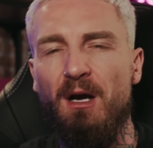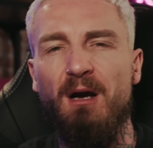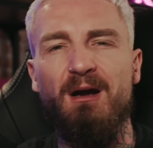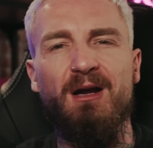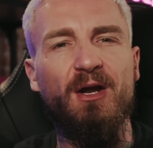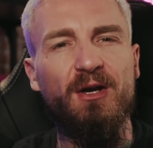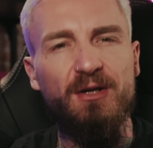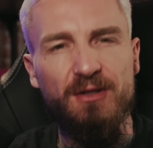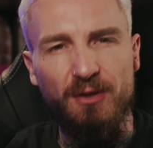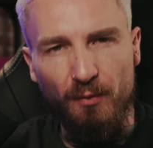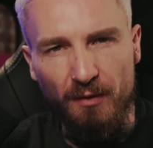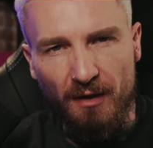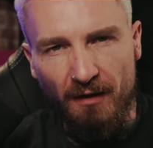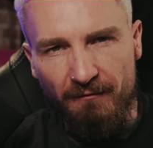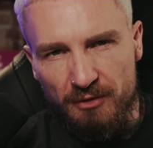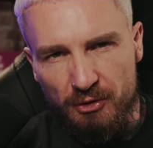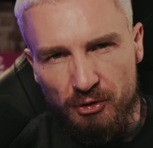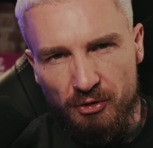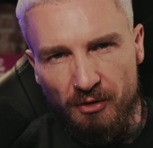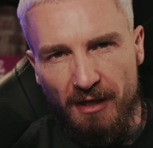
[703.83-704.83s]
Going to do
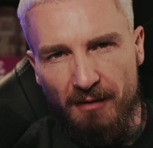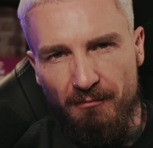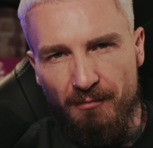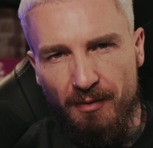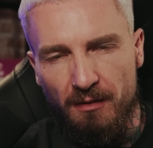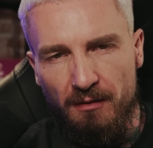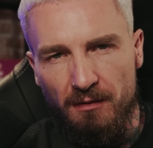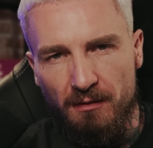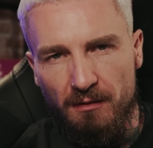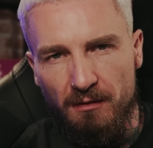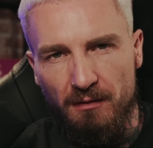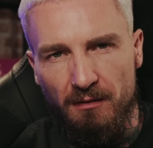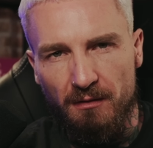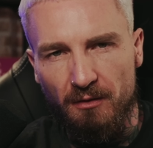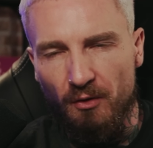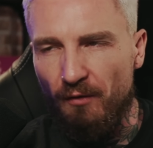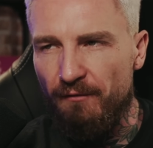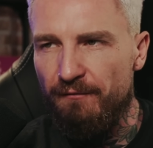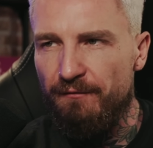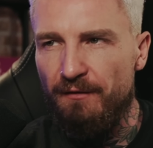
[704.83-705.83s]
another trip.
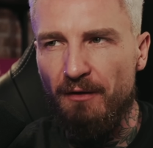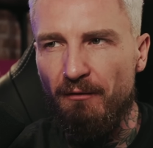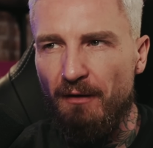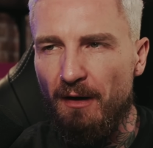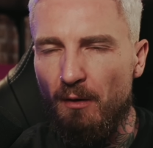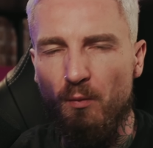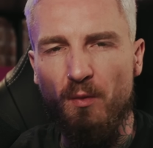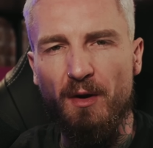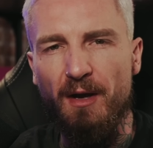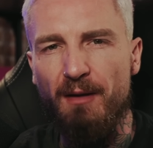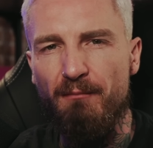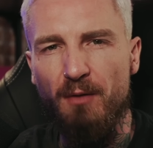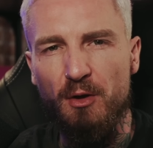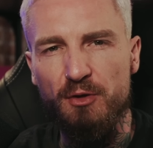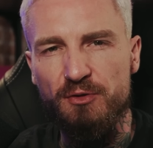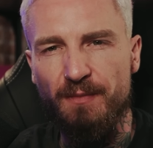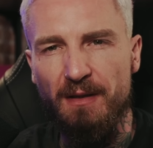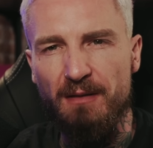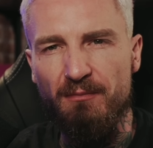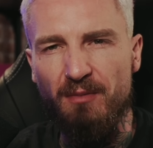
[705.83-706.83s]
Got to figure out where
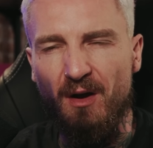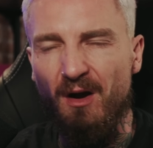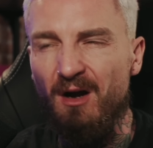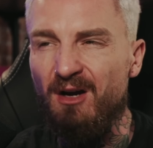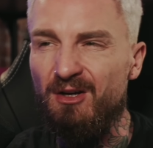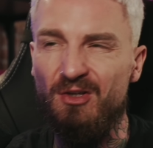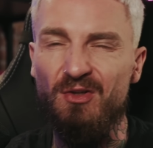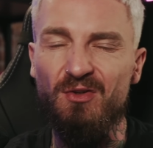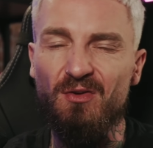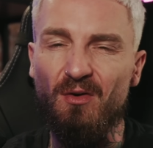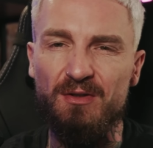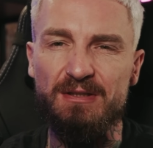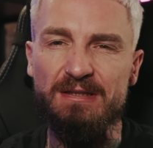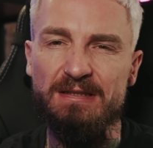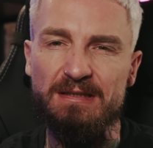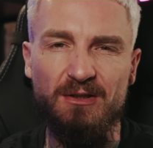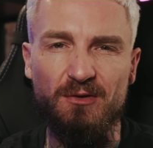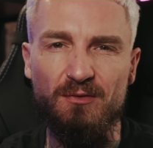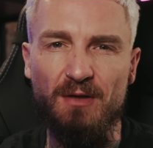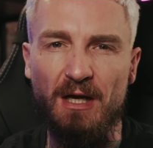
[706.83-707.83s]
most people are. I could
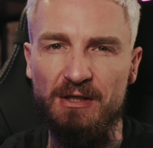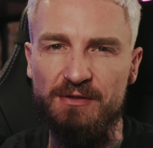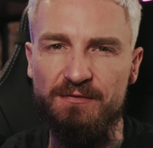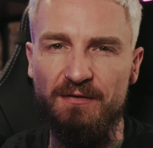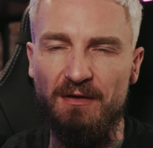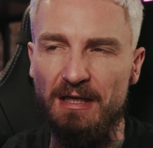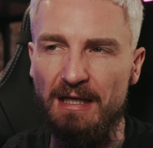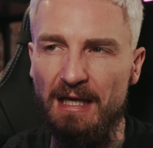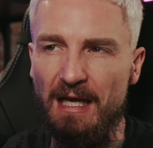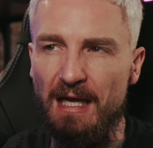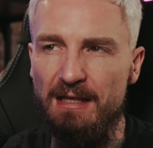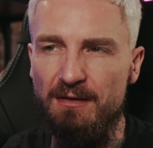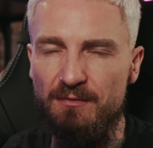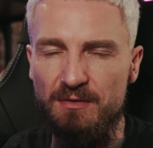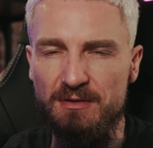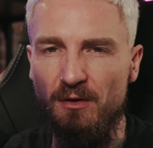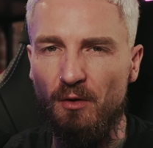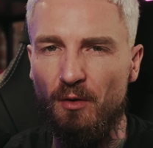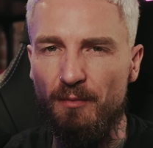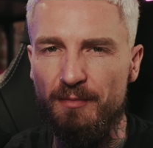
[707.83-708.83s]
honestly do Nashville again. There
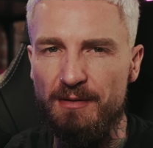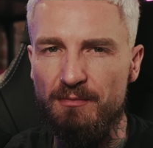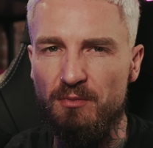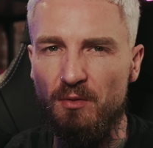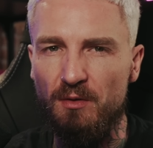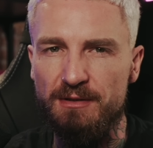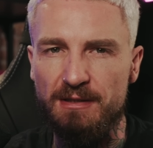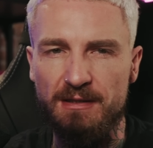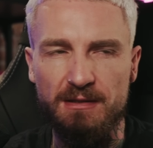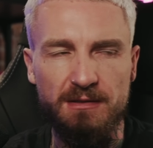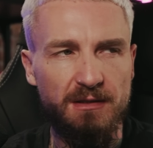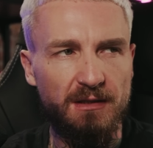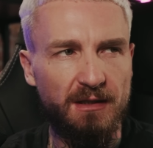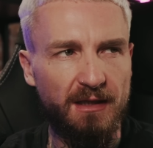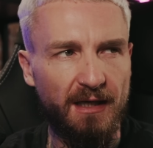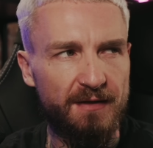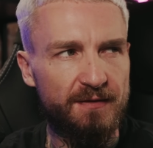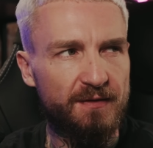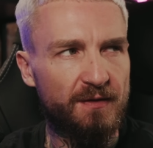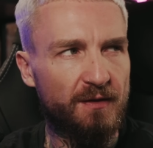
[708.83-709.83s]
was a lot of people I didn't
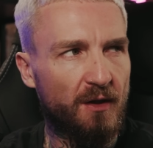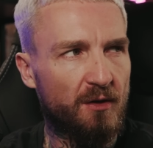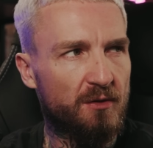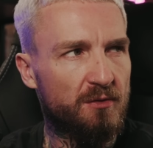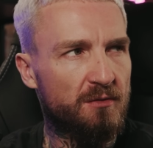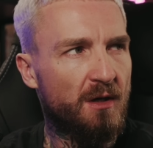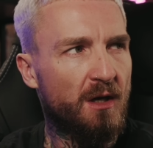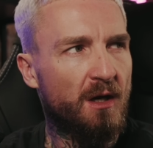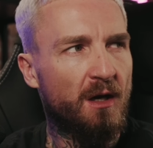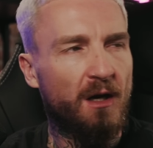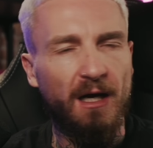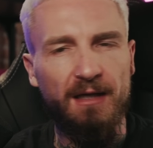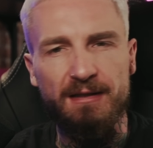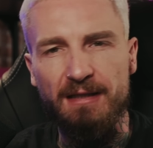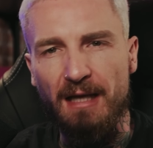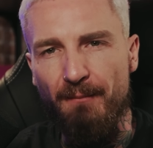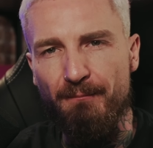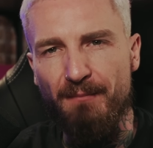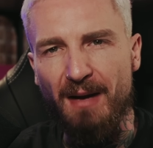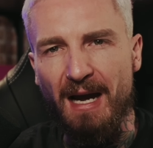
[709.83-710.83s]
get to do. I had
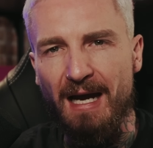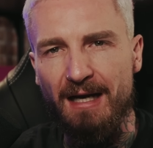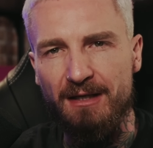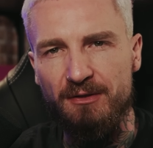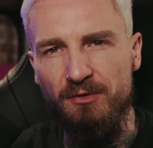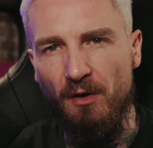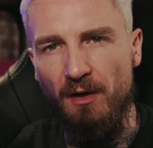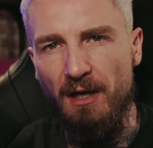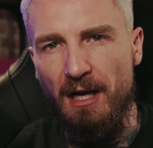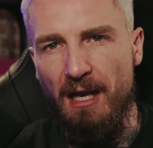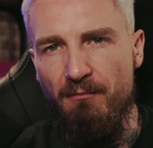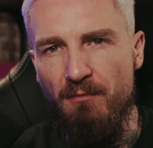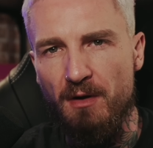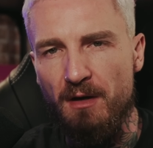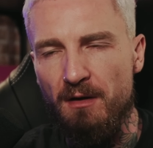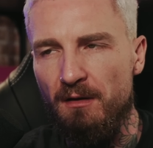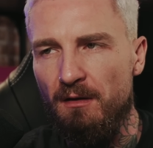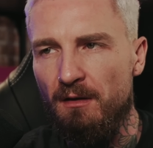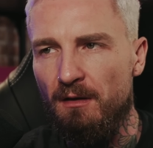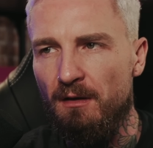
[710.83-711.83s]
that bag
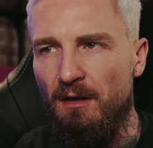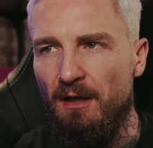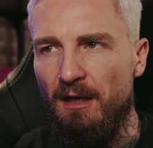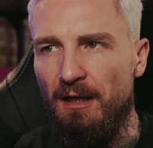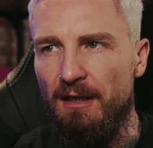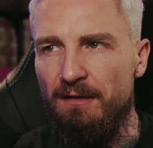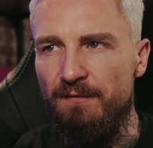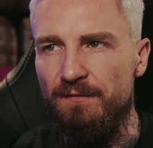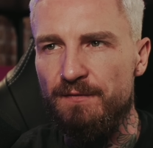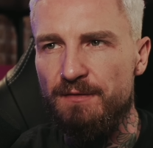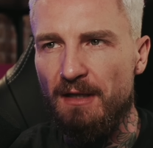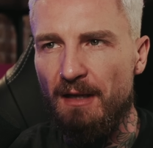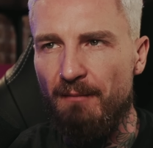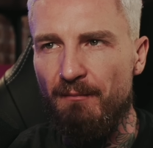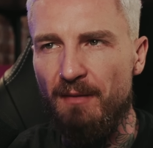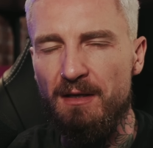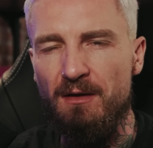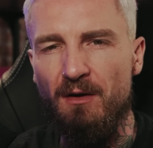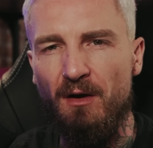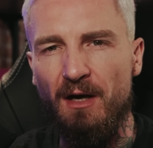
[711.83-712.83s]
dilemma, and that
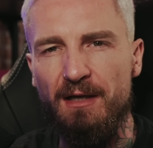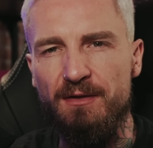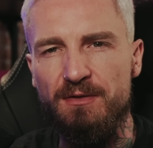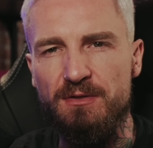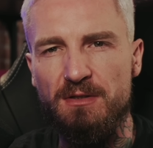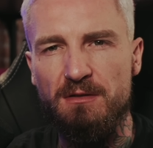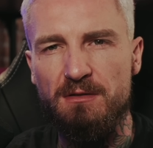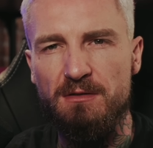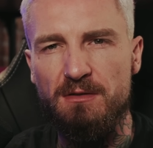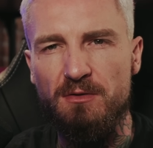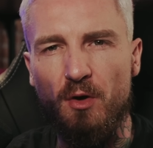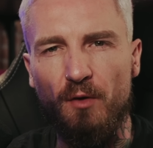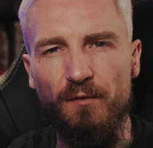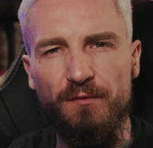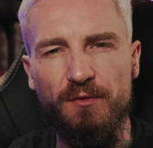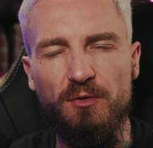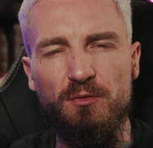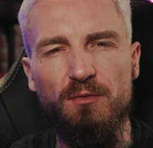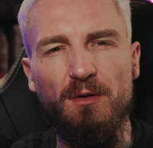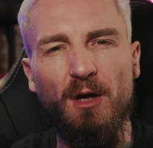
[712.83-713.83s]
meant I had to
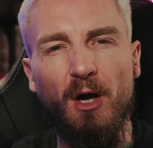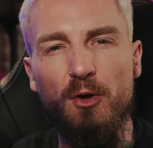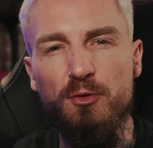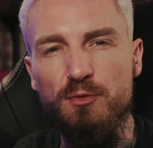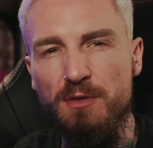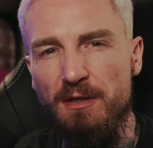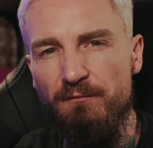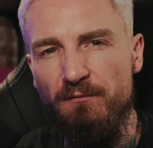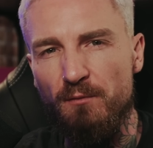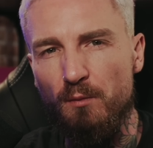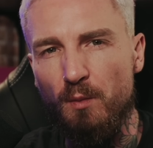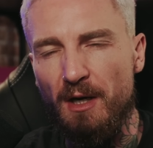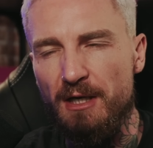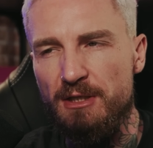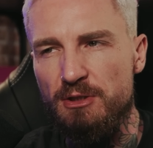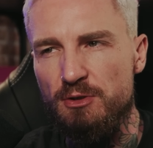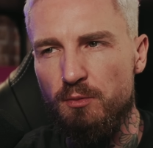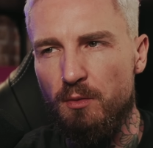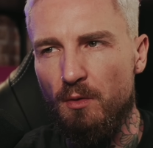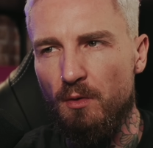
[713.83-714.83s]
not do Cody from
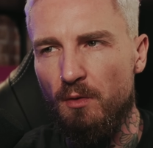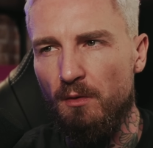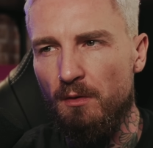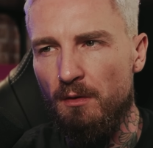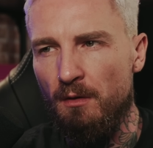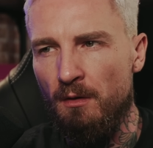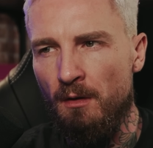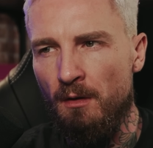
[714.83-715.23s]
Wage War,